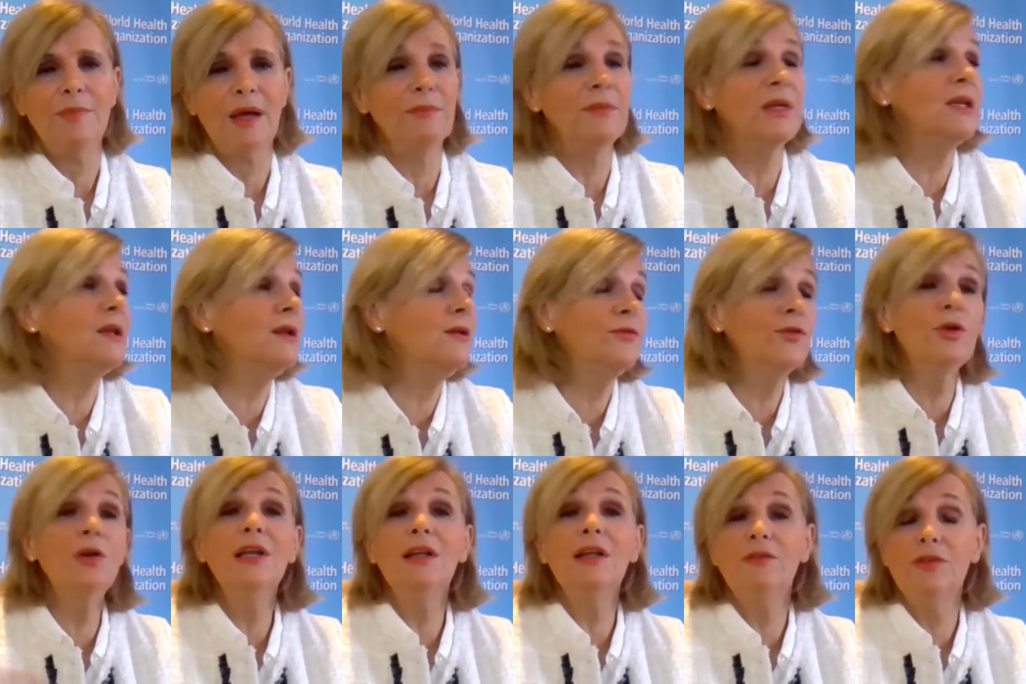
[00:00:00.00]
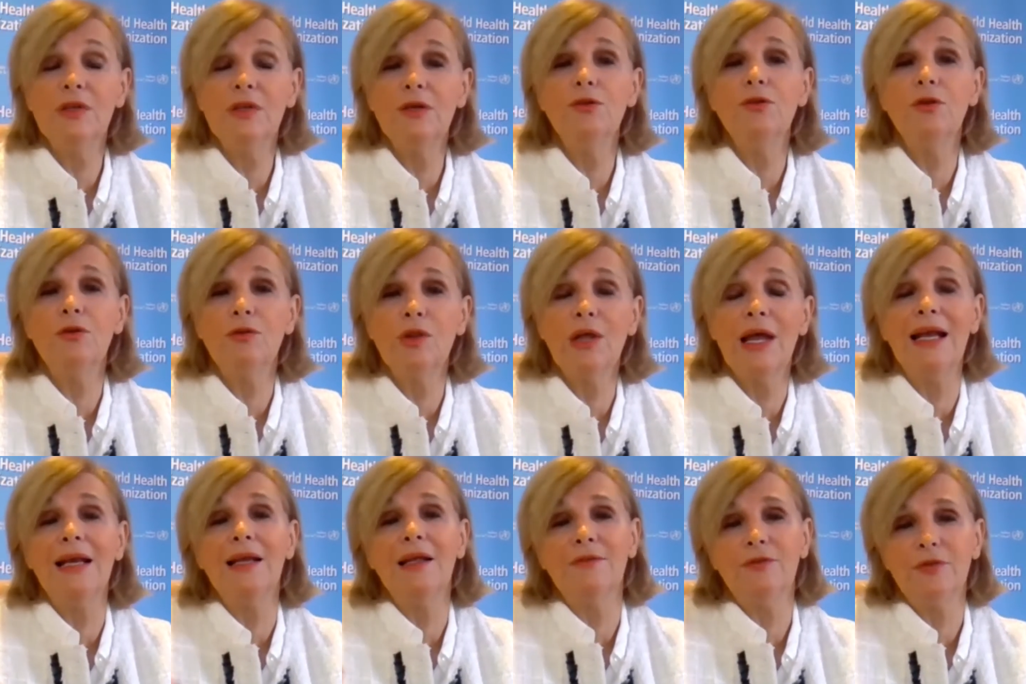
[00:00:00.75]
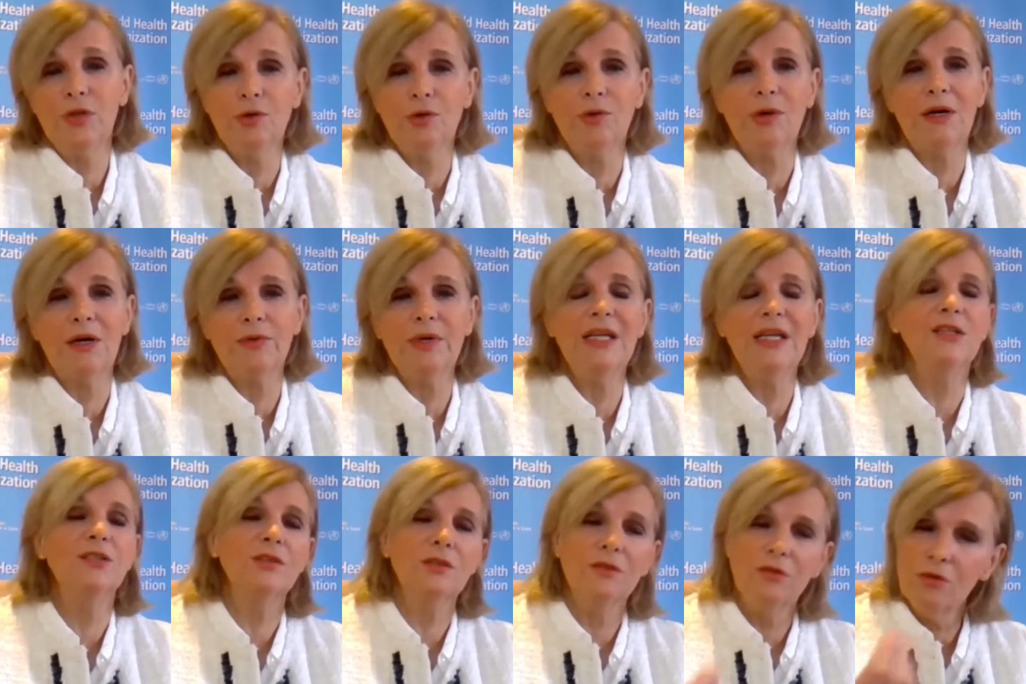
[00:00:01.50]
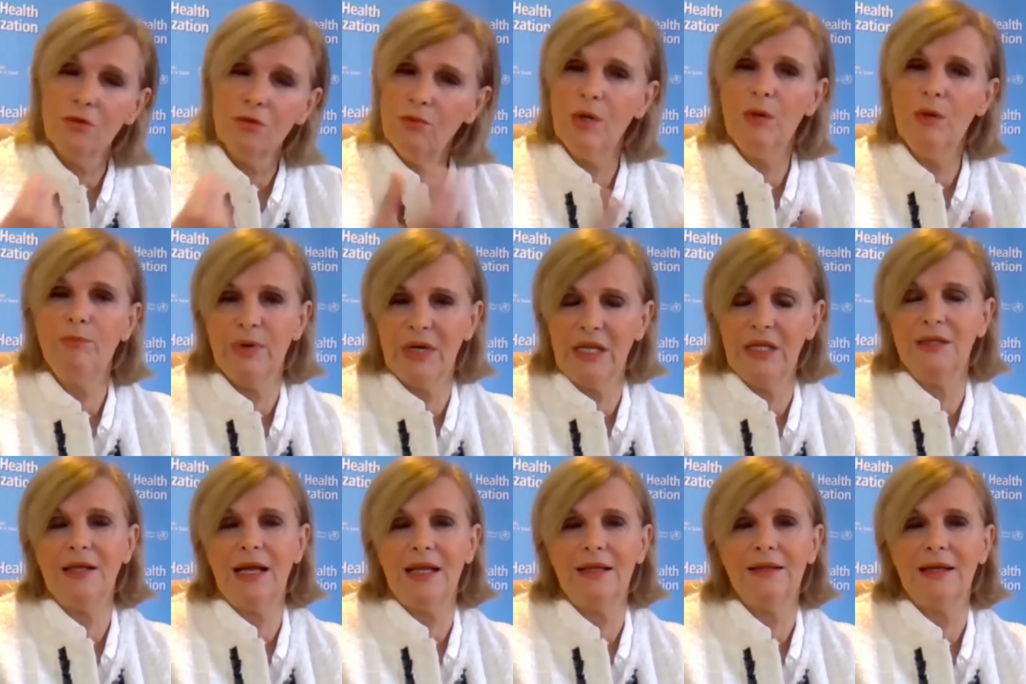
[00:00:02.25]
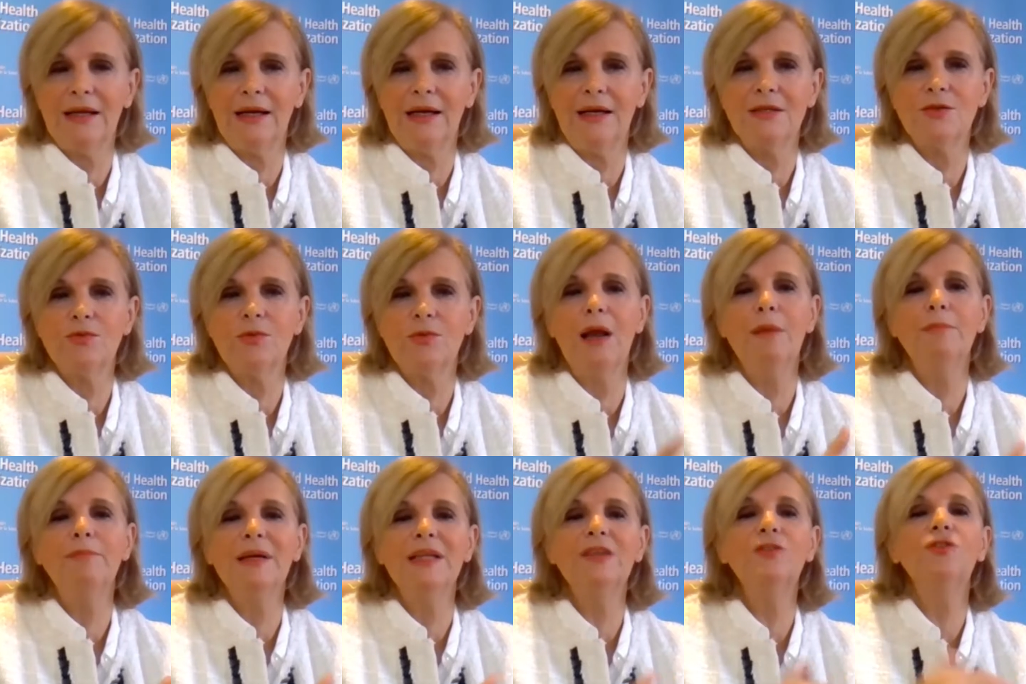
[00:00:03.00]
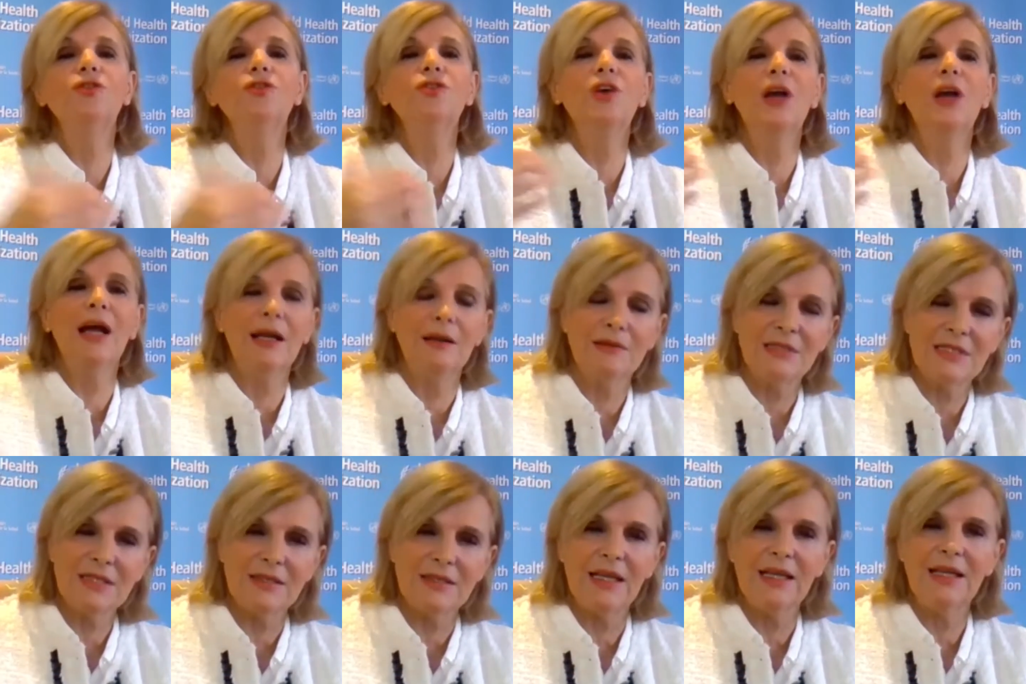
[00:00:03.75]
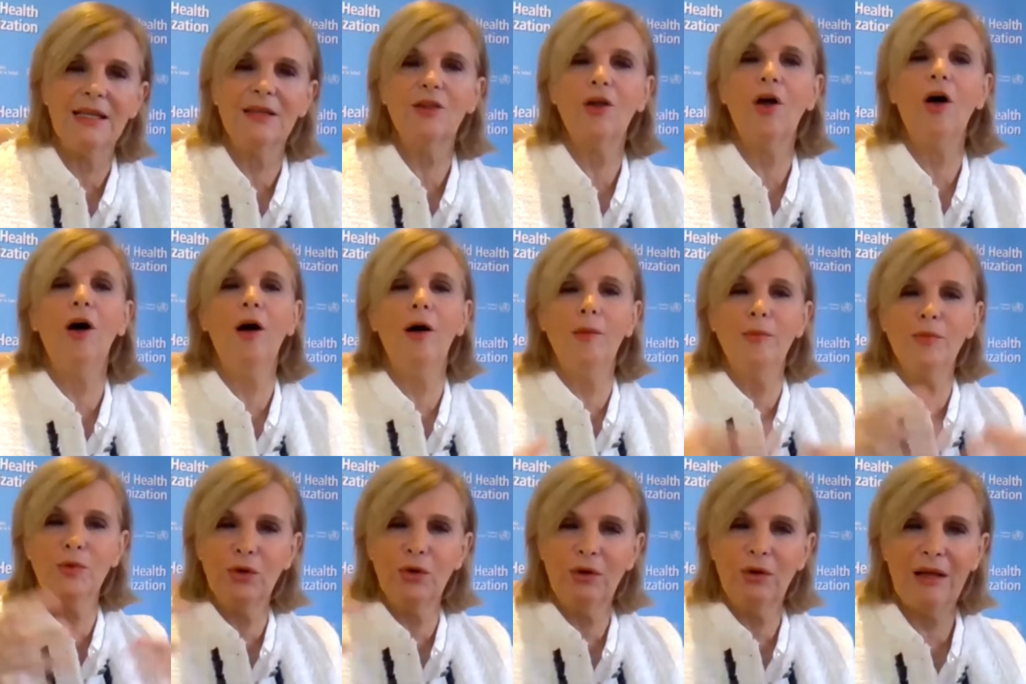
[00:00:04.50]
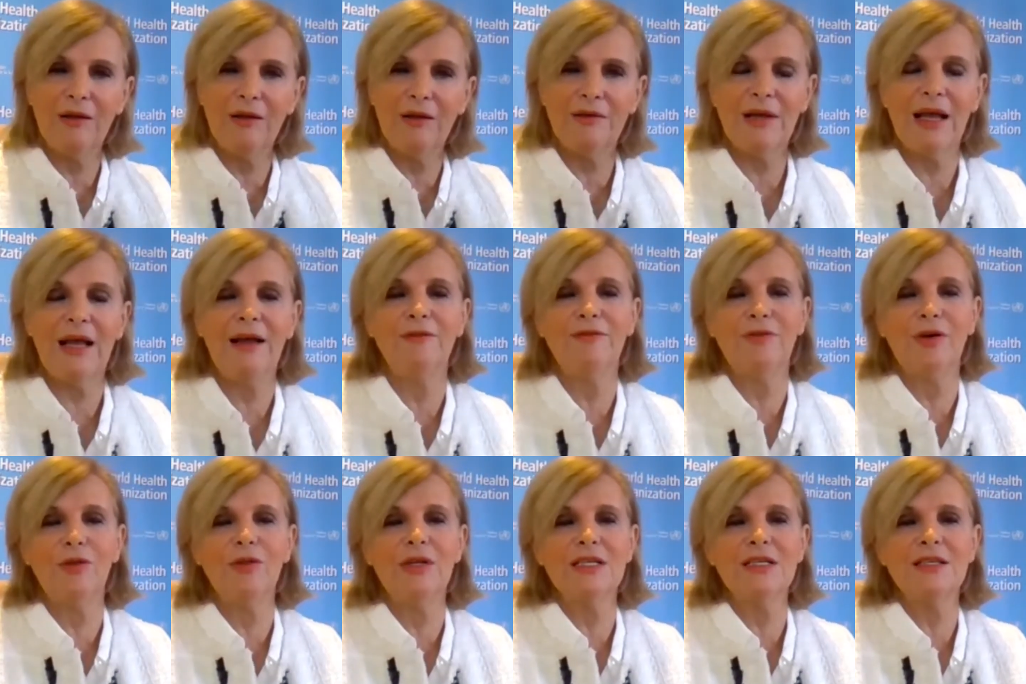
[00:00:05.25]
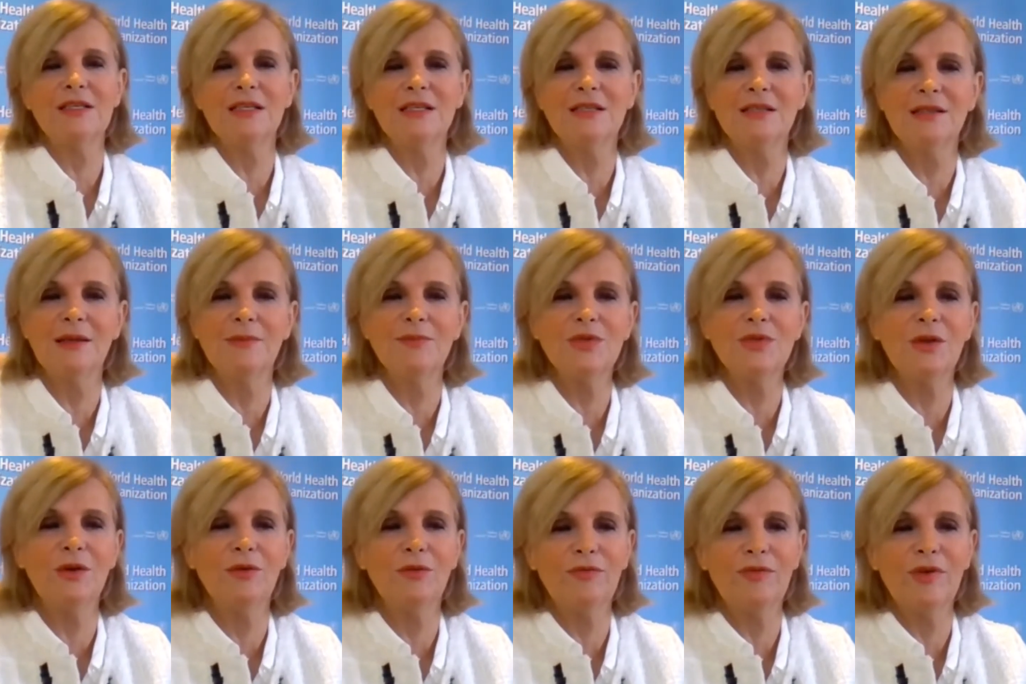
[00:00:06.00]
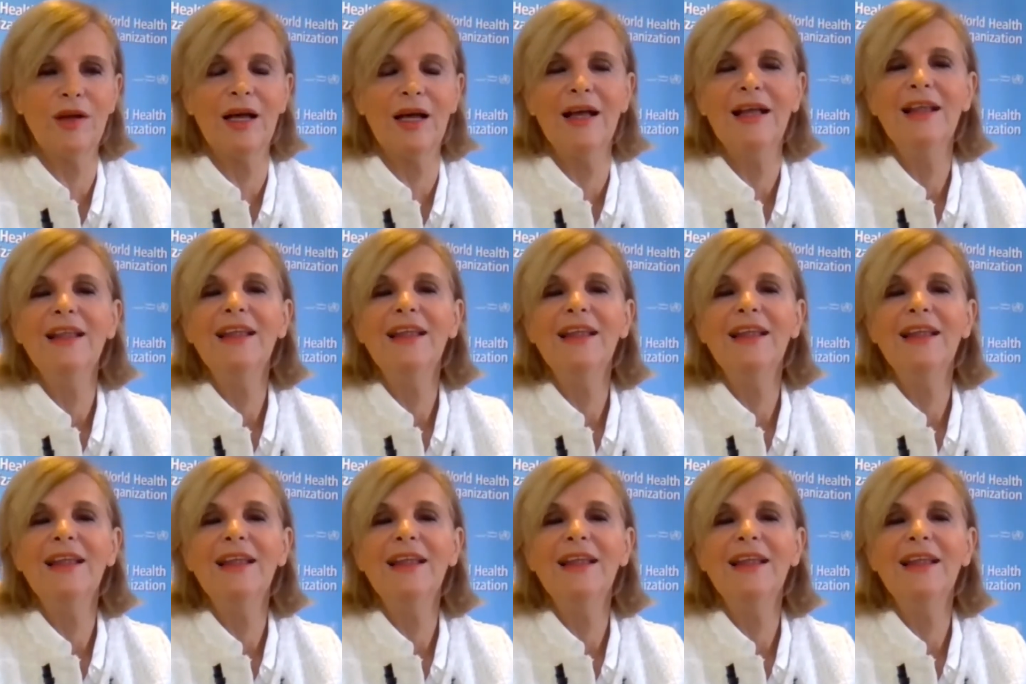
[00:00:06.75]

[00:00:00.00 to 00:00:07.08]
I mean, if you live in New Delhi, if you are rich, you will breathe that air as well, but you can stay at home, you have other systems of